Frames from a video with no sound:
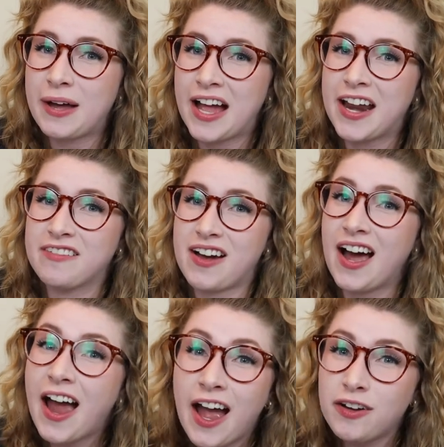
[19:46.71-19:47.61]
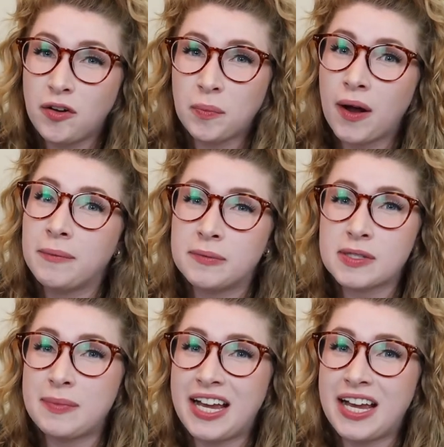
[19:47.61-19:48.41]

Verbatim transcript: But if I had no problems